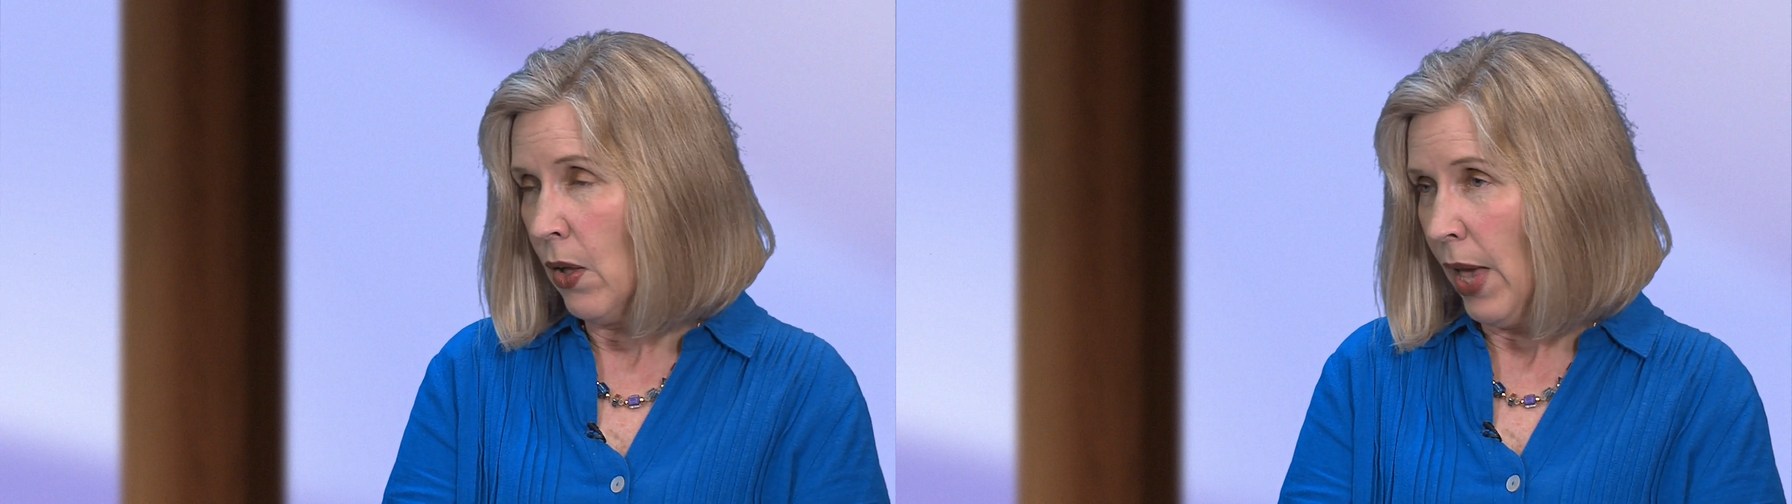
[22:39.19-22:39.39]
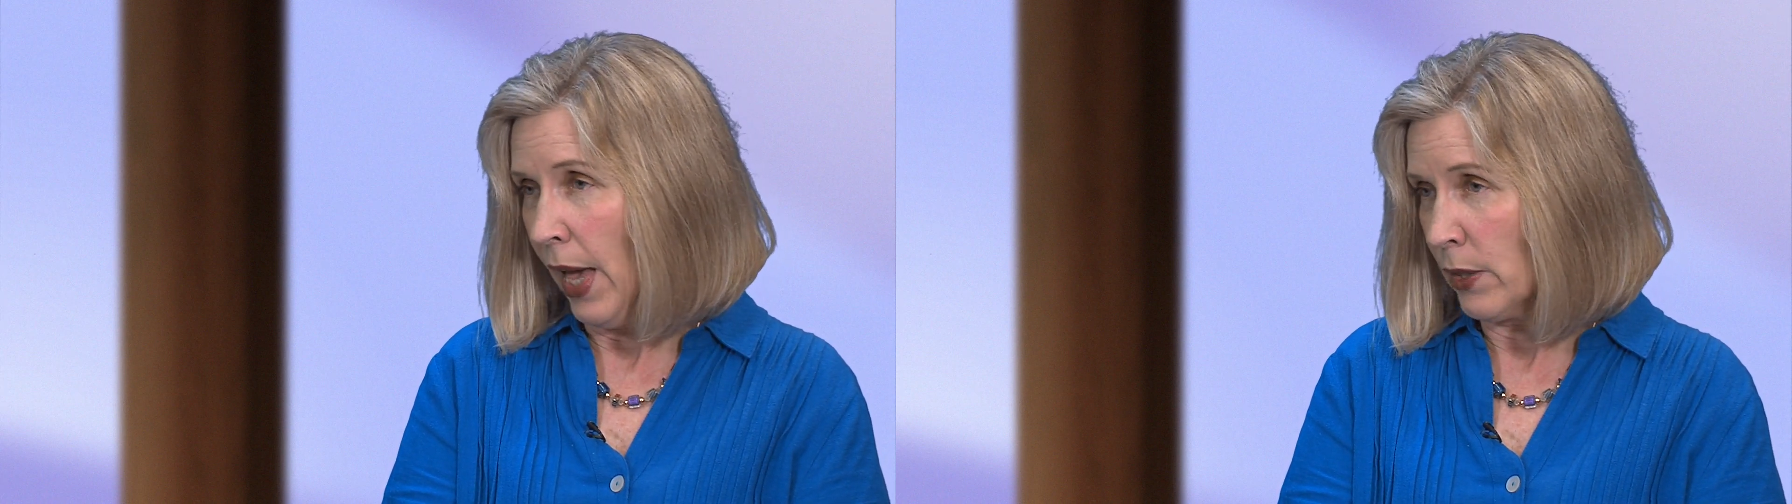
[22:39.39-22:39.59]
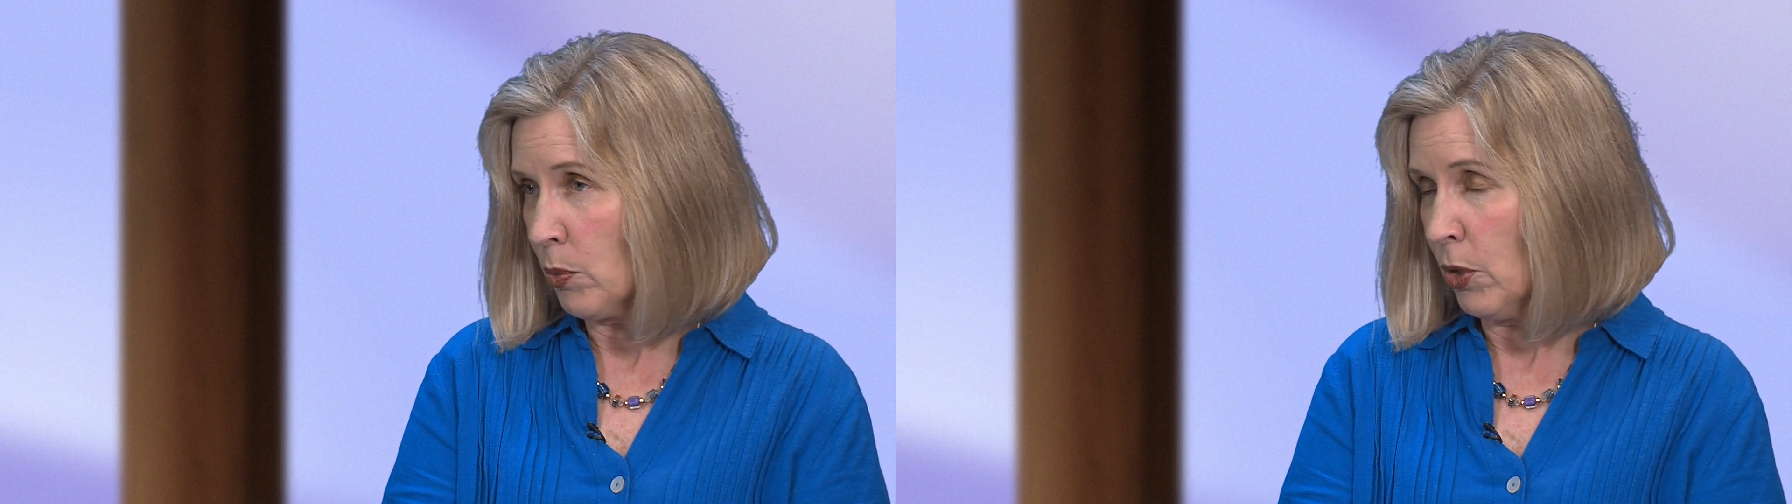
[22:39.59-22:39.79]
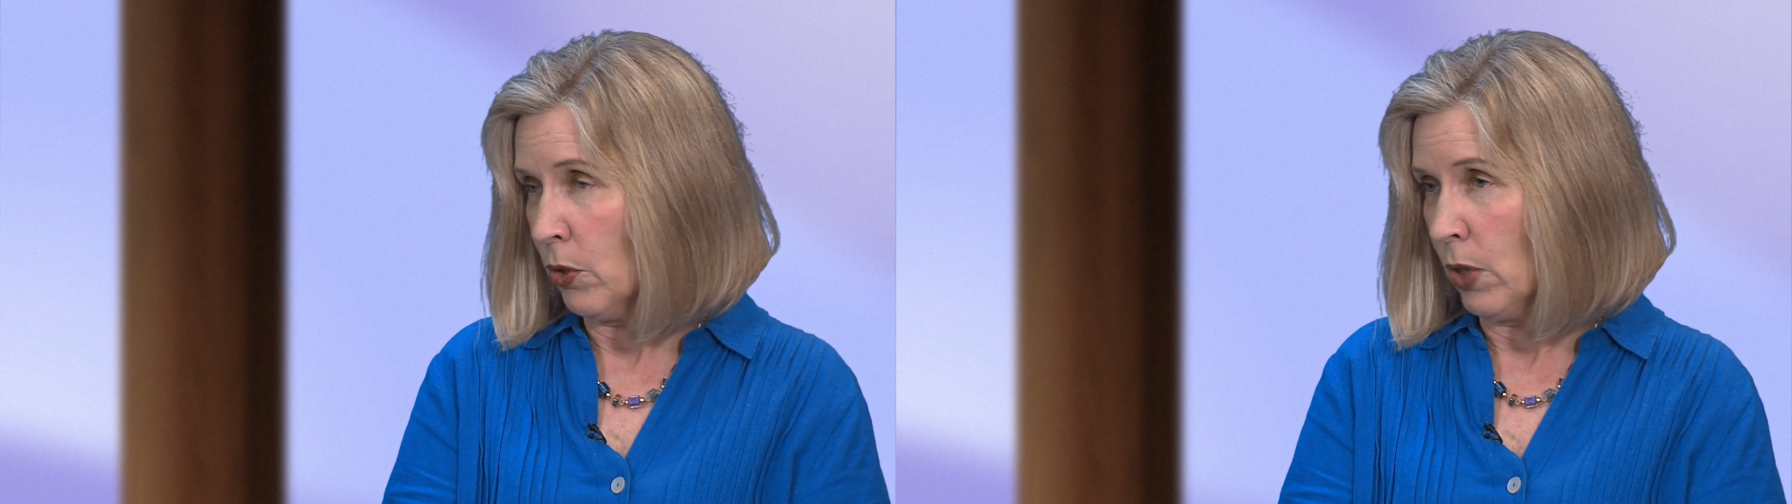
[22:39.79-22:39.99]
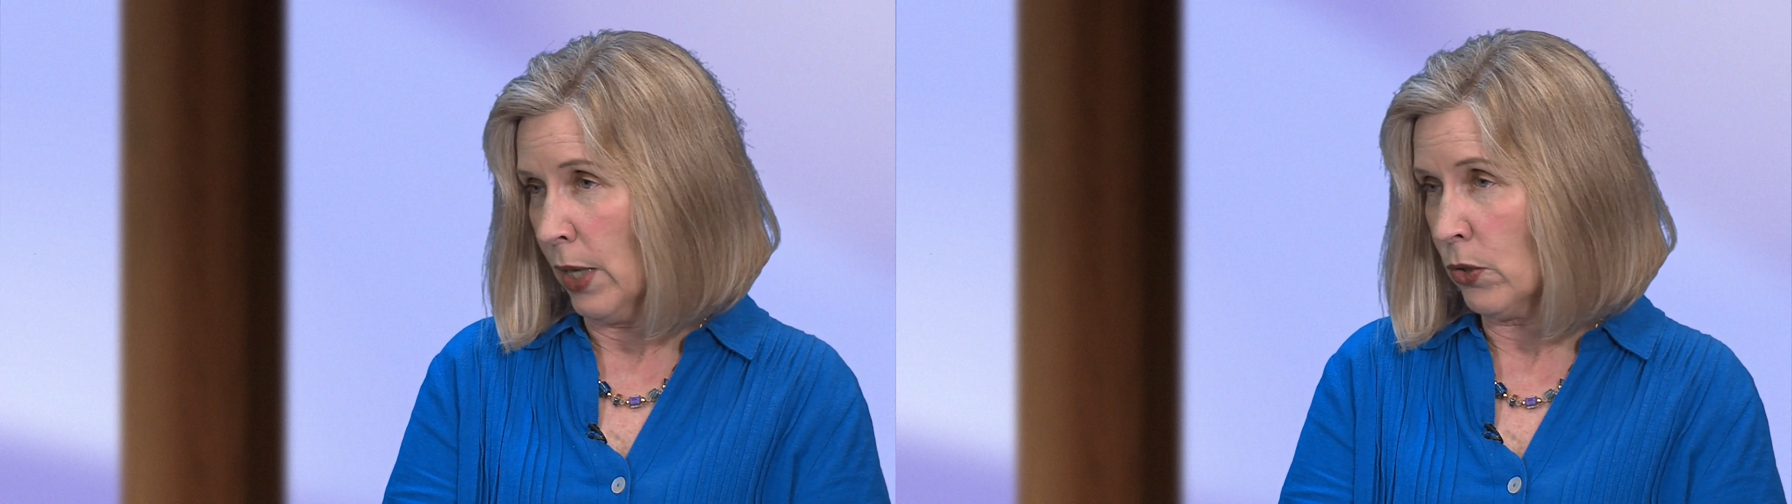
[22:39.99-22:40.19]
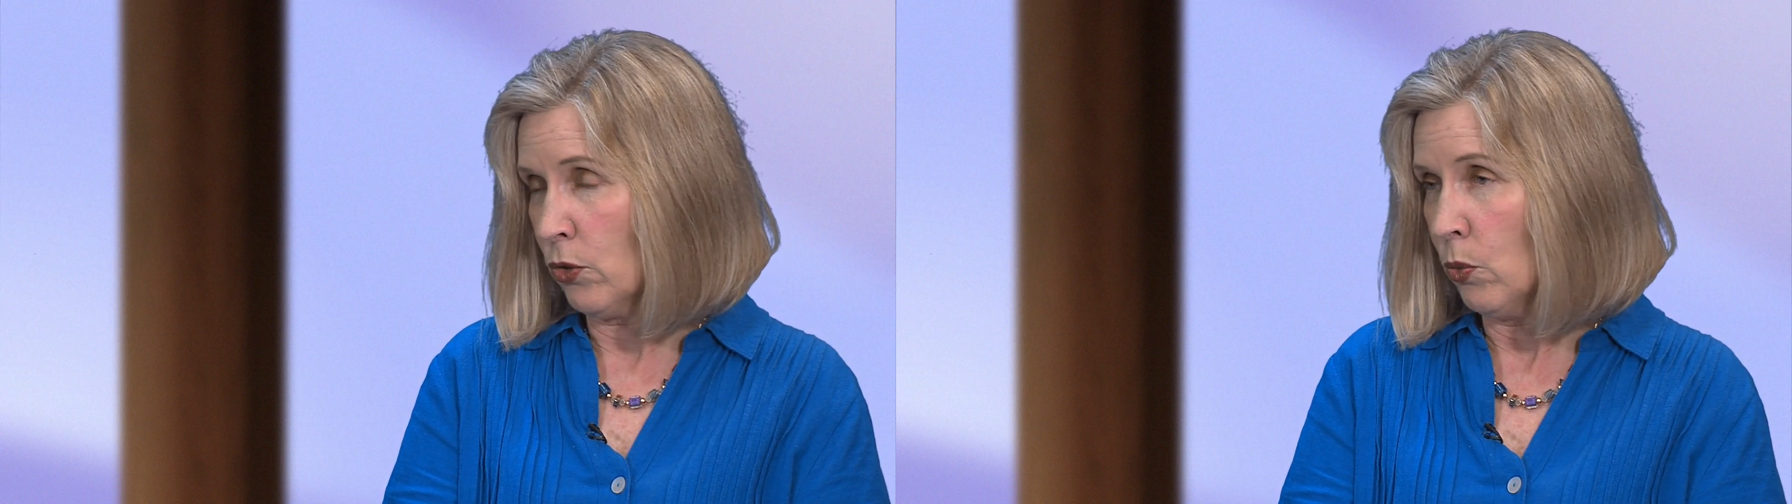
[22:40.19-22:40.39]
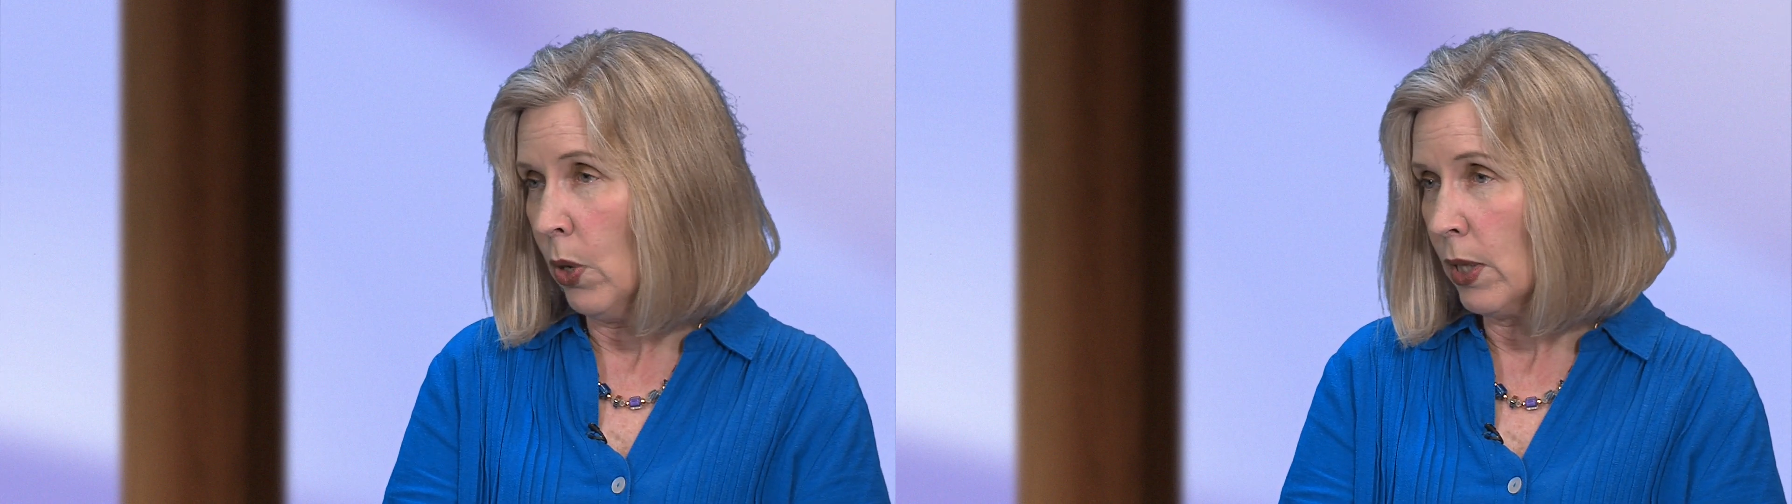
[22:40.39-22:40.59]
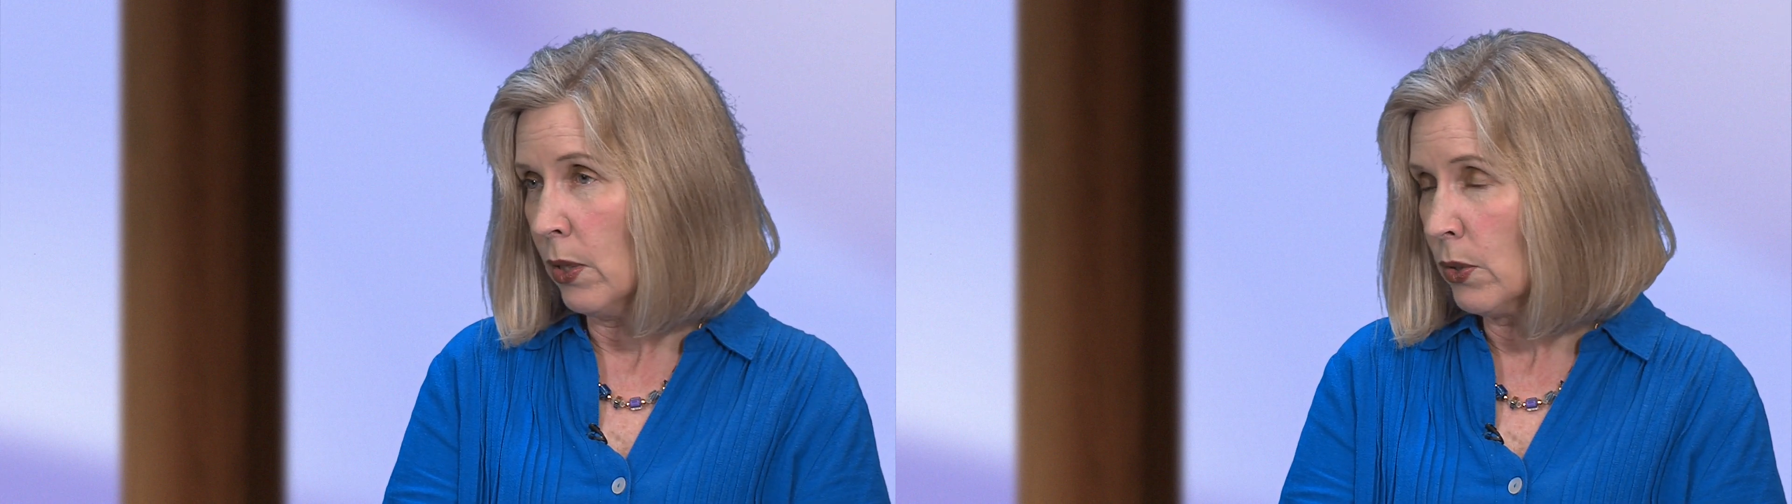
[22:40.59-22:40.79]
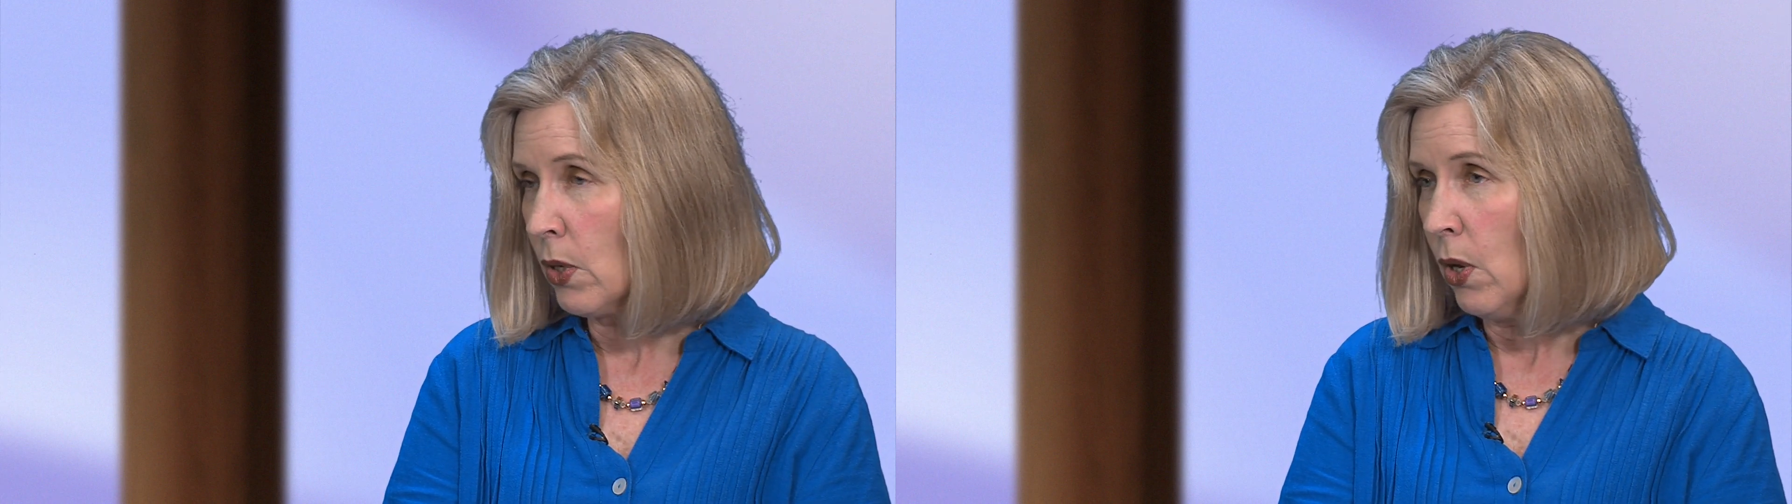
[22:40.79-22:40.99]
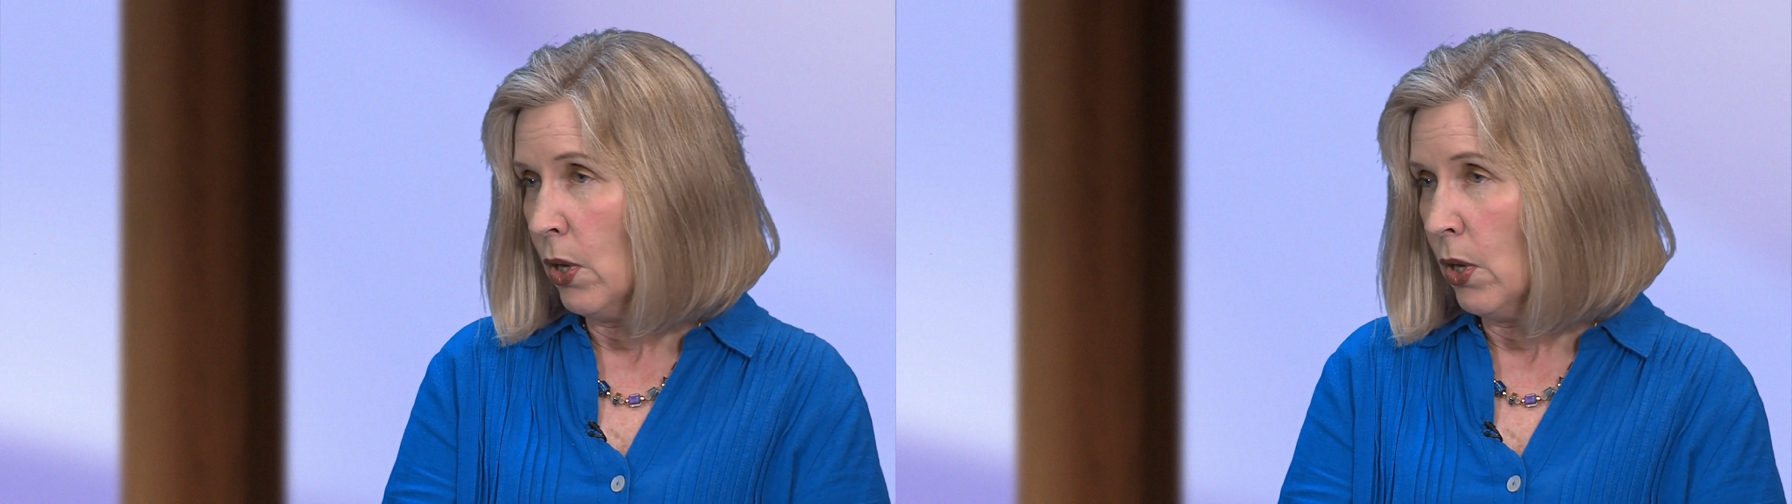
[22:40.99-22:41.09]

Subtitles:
aspirin or nonsteroidals,